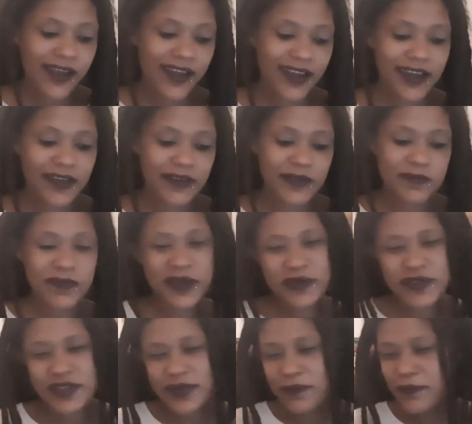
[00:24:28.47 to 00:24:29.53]
and
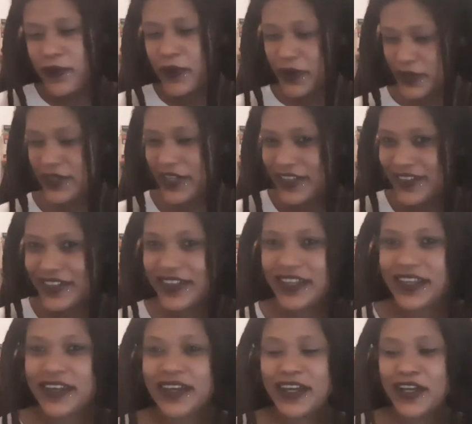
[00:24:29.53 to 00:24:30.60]
most
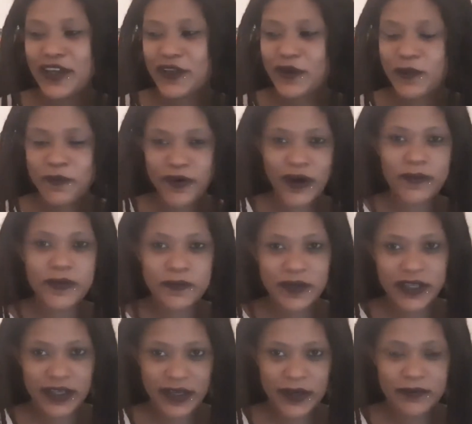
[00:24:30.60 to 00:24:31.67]
importantly, you'll
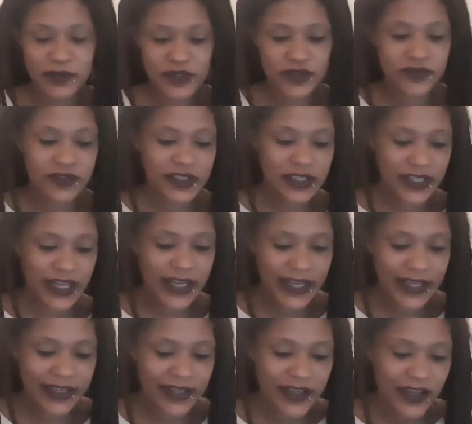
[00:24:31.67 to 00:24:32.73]
probably come to
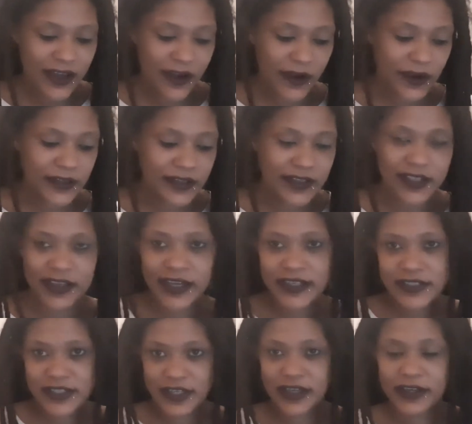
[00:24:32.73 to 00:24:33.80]
rely on the
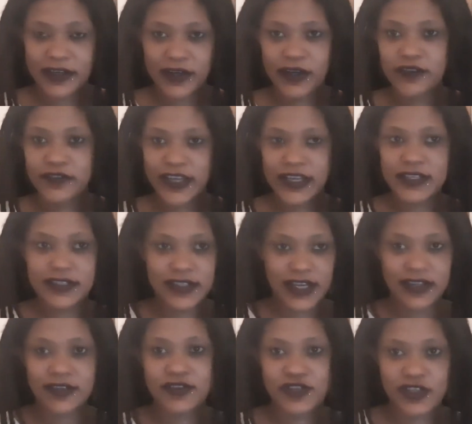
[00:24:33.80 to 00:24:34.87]
idea of a
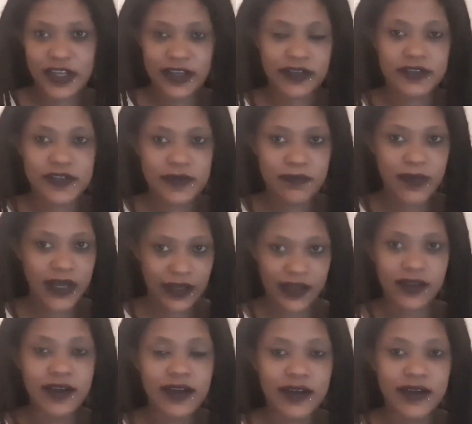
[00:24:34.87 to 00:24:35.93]
deus ex
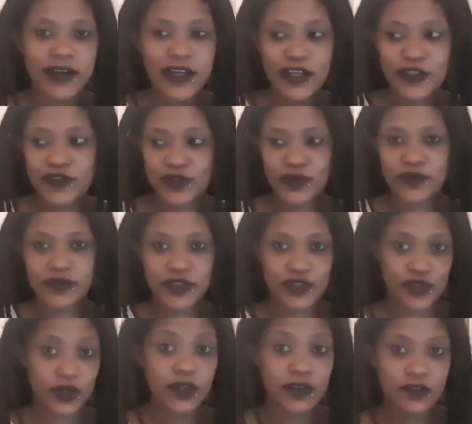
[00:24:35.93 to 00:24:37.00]
machina to
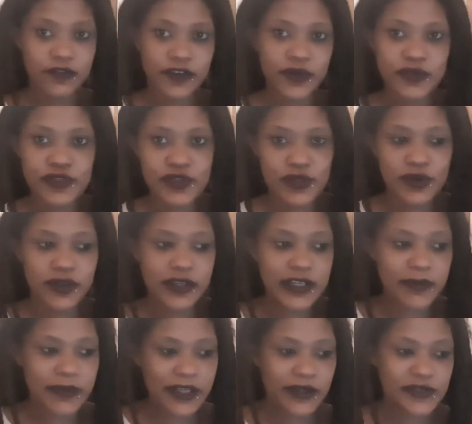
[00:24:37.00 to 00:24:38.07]
resolve your
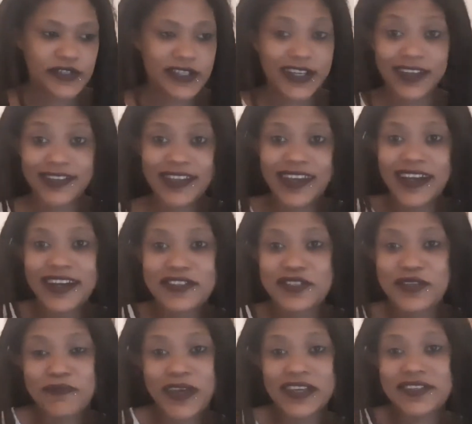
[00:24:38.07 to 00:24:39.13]
story, because nothing has
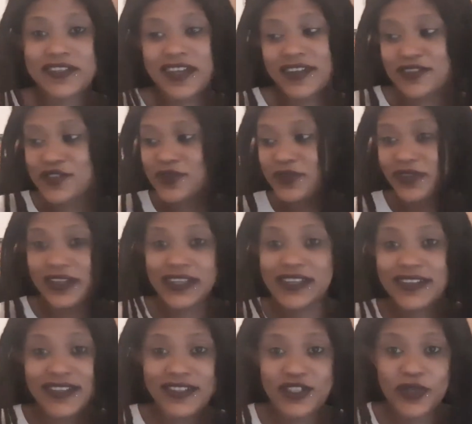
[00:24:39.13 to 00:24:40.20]
to make sense or
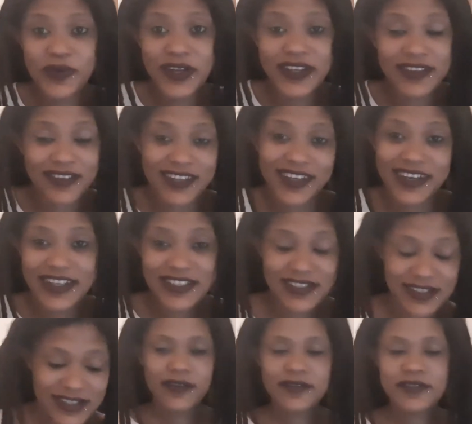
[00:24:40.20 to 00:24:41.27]
lead into anything
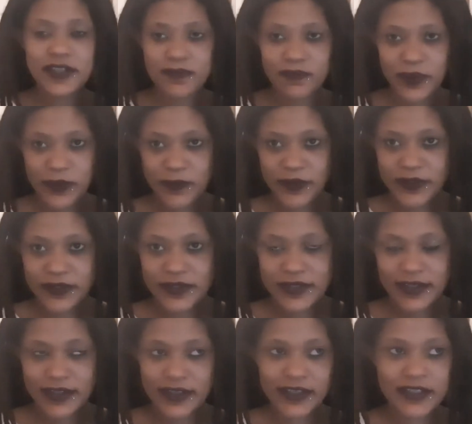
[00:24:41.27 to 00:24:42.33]
else. Simply put,
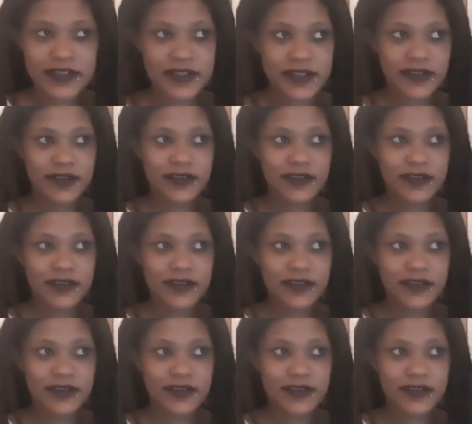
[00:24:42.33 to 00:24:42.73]
it is